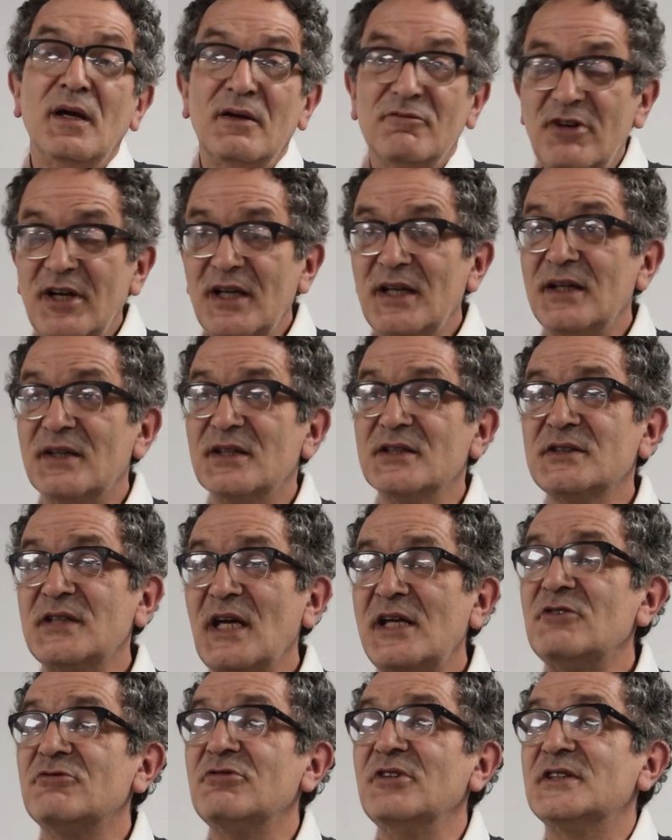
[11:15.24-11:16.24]
really the
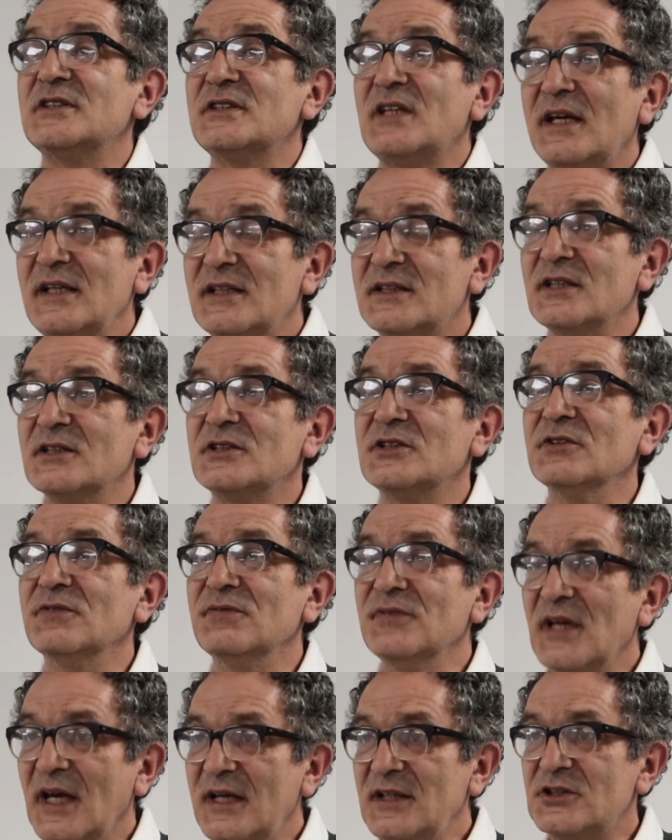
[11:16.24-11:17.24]
sacred status of
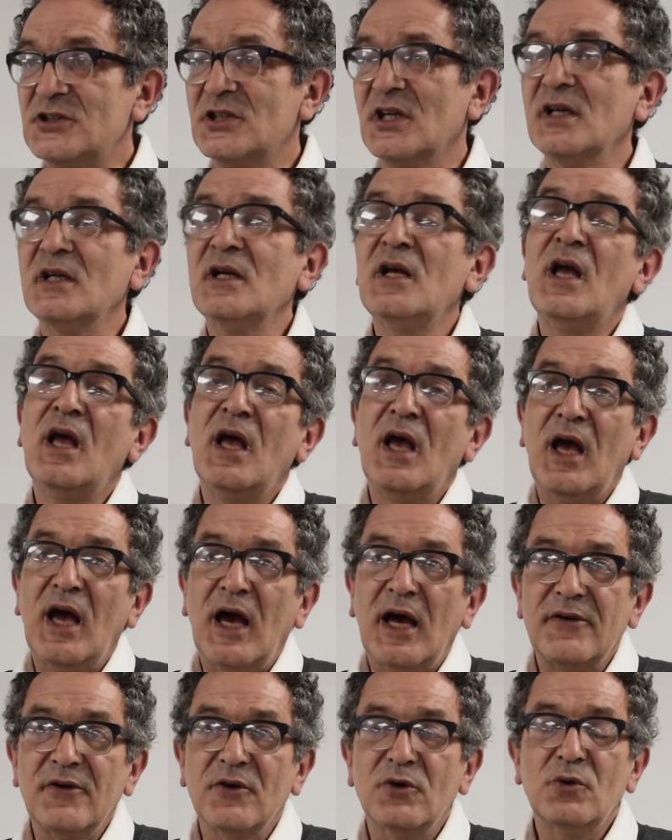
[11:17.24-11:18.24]
nature,
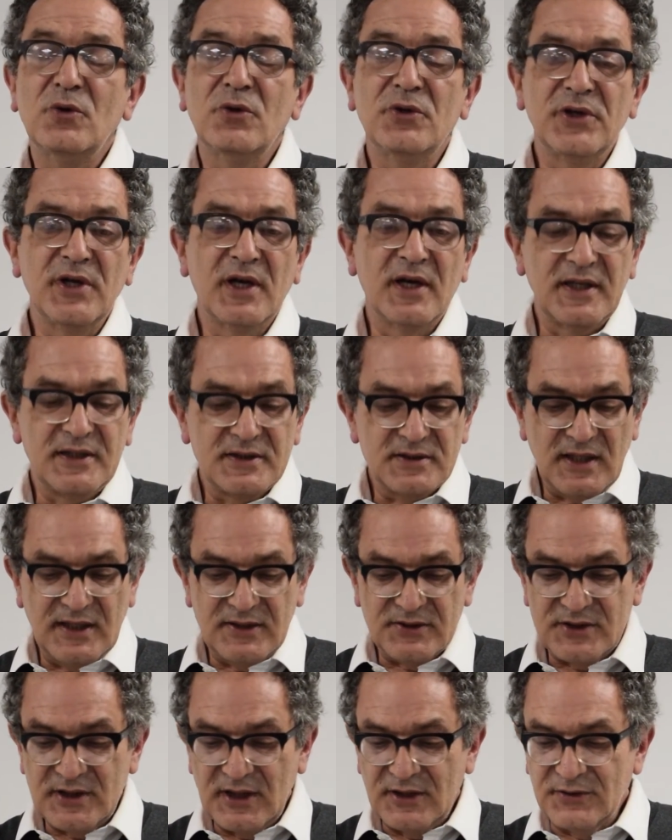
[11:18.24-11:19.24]
and organise
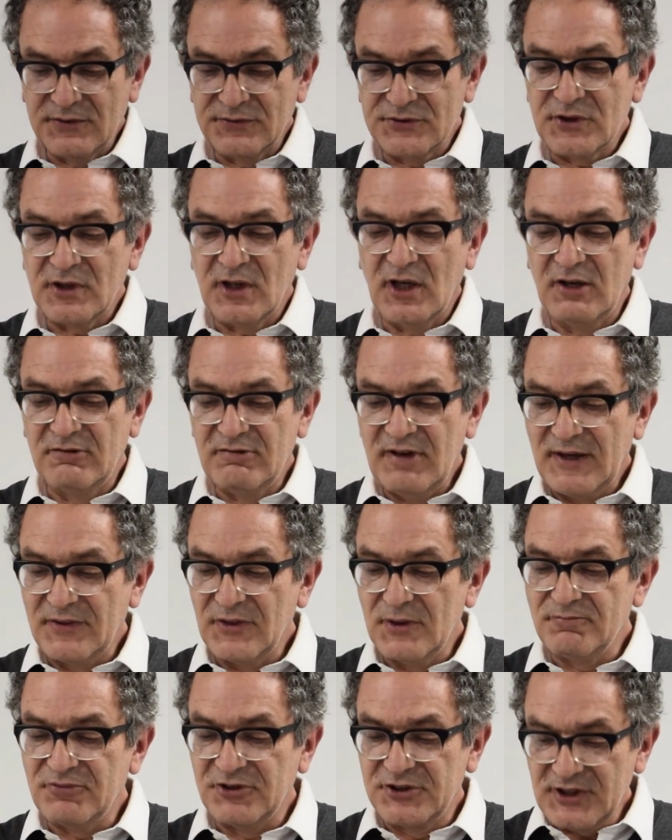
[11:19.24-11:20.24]
ourselves around
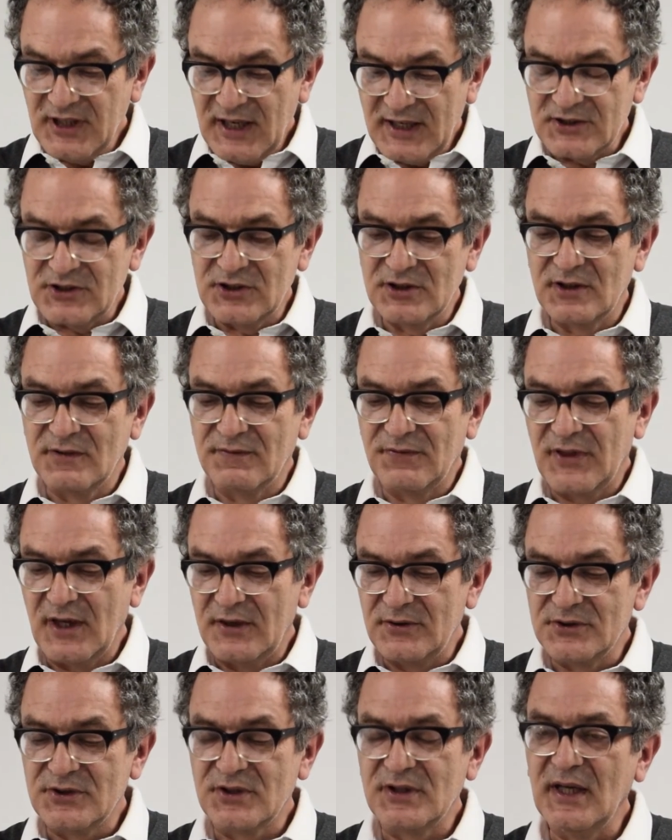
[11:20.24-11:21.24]
the protection of
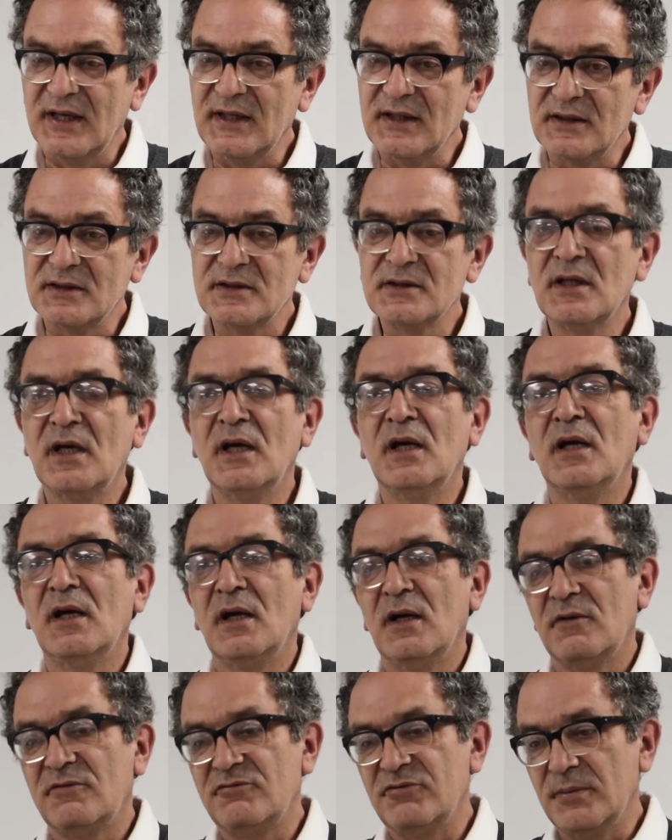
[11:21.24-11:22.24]
those things
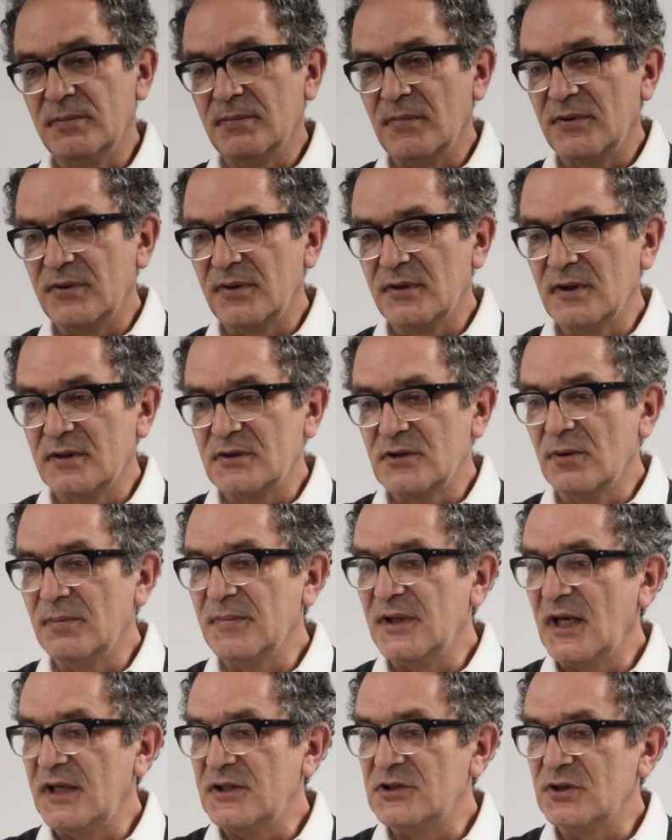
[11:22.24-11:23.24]
from the
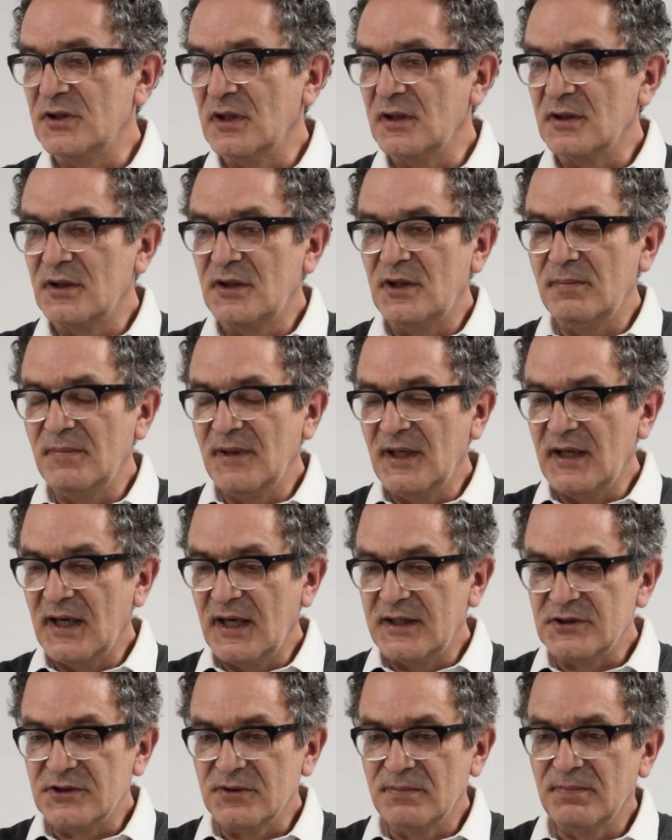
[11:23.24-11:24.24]
domination and
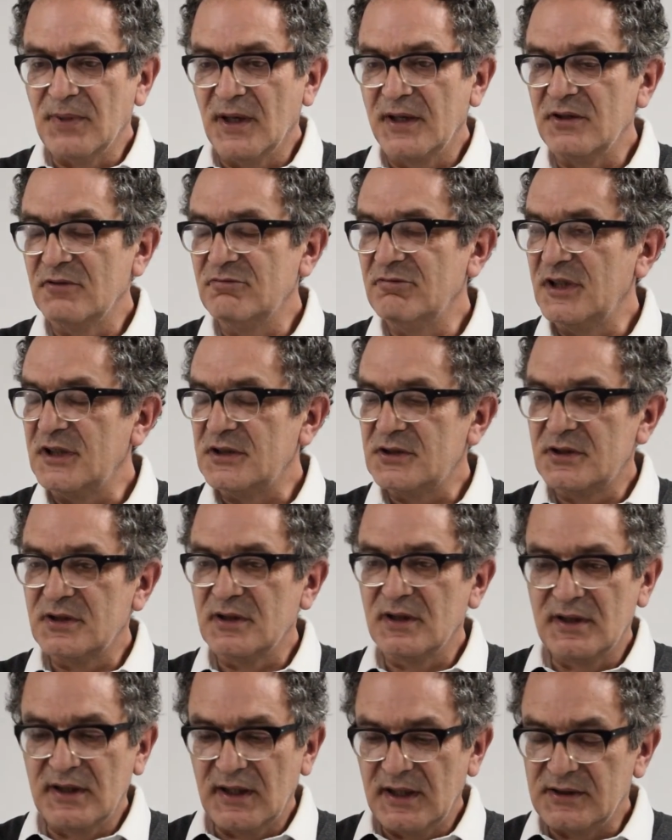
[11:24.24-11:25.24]
humiliation by the rich
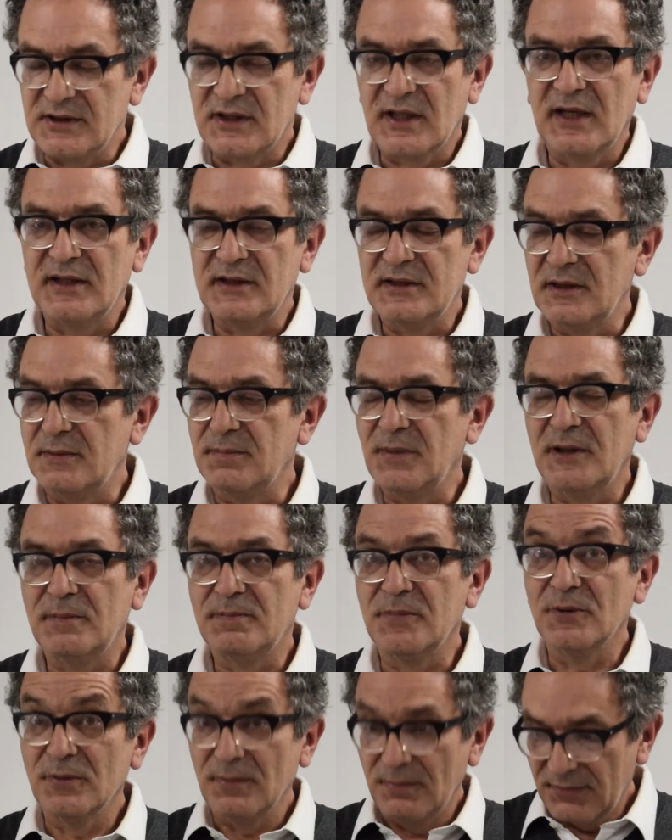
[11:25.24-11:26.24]
and the educated
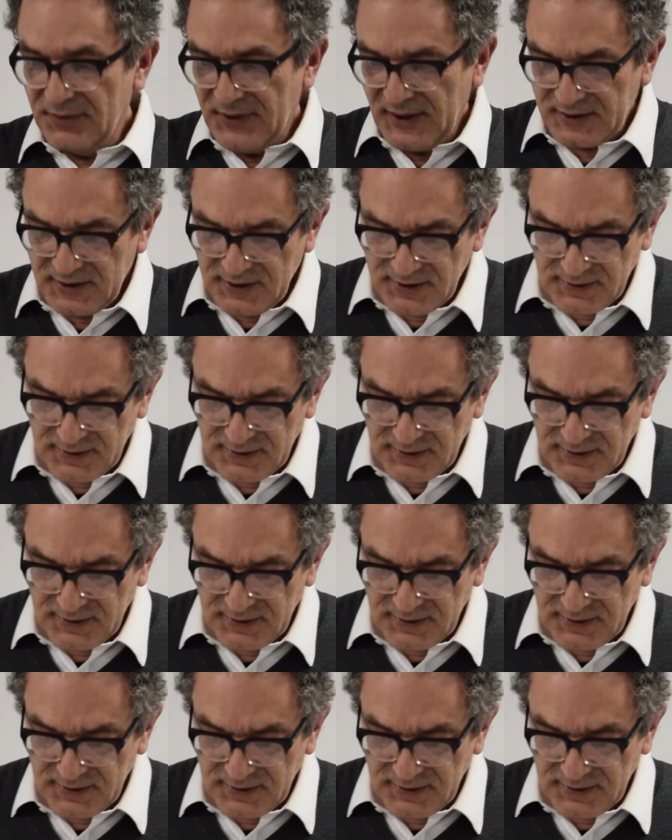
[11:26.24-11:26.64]
people. Thank